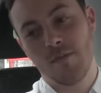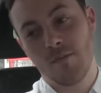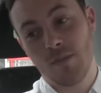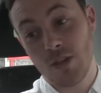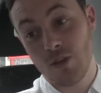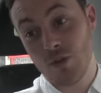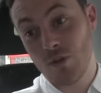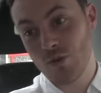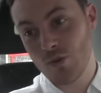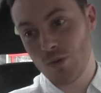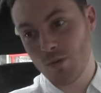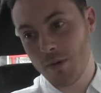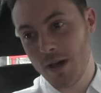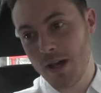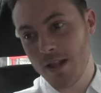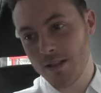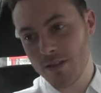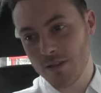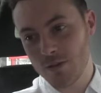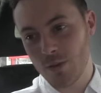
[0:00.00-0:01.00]
my usual
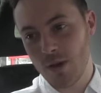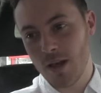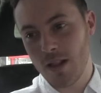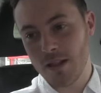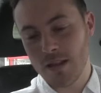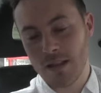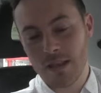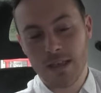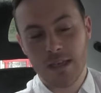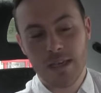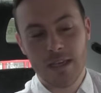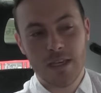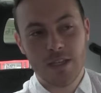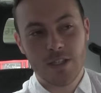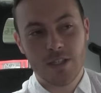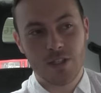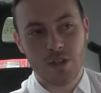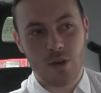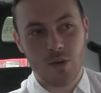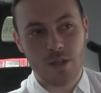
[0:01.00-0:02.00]
band as well.
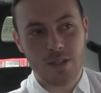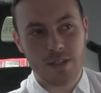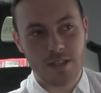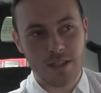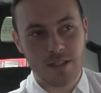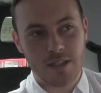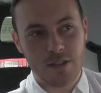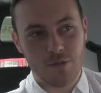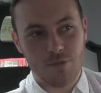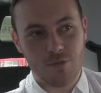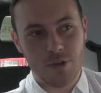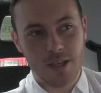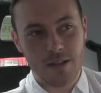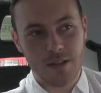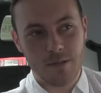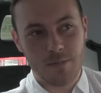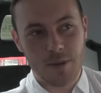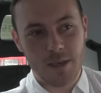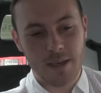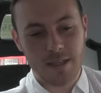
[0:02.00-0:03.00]
So it's a
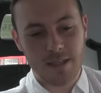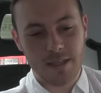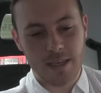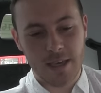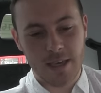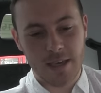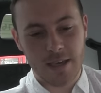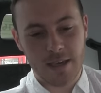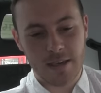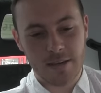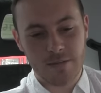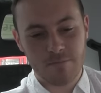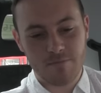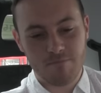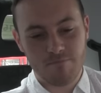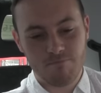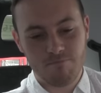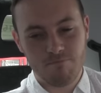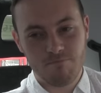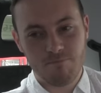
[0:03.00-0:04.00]
real big
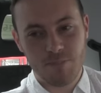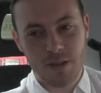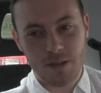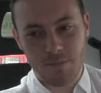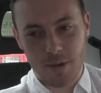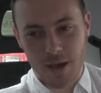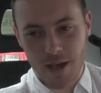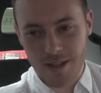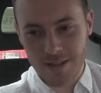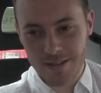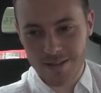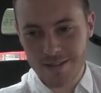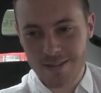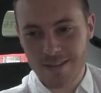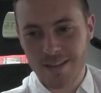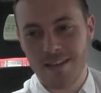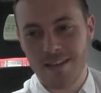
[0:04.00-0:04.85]
big band,